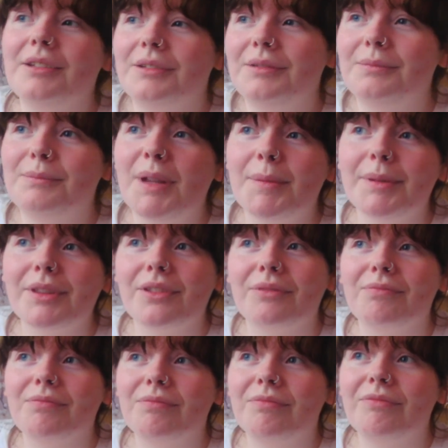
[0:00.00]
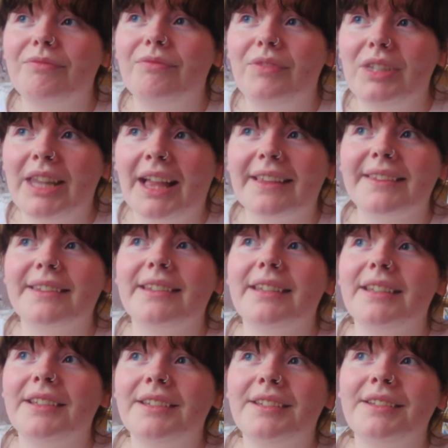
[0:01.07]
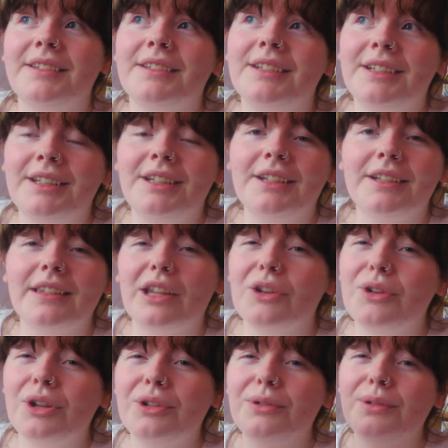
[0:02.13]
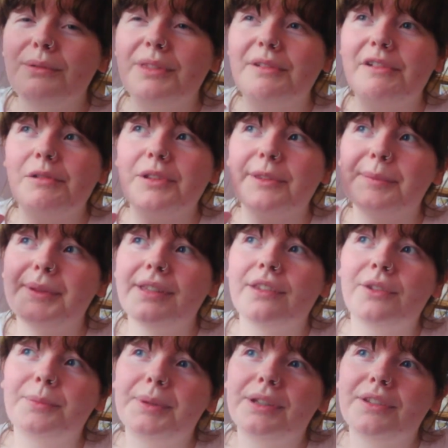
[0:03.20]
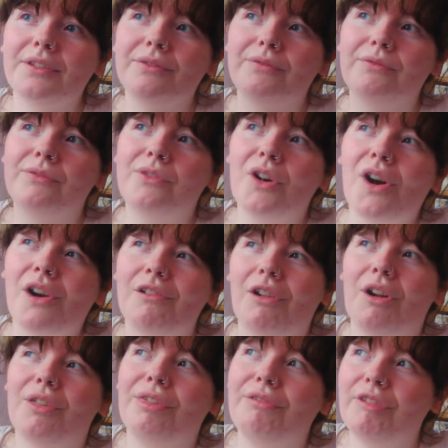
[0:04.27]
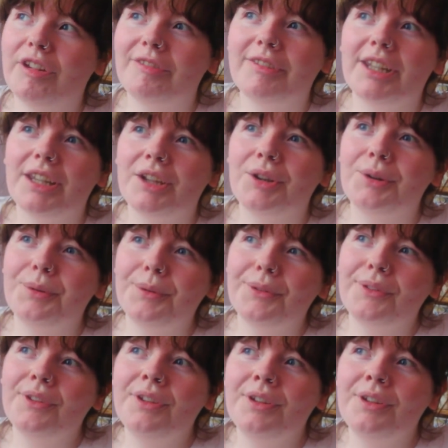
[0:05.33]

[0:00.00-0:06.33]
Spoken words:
maybe the last, I don't know whether I want to split this up into 4 or 3 videos,